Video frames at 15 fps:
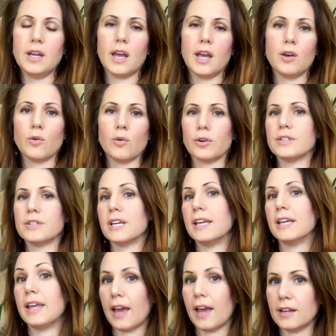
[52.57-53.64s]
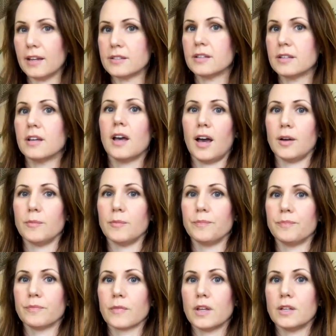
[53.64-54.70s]
in order to get um,
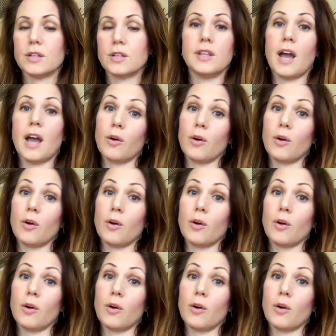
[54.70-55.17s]
to the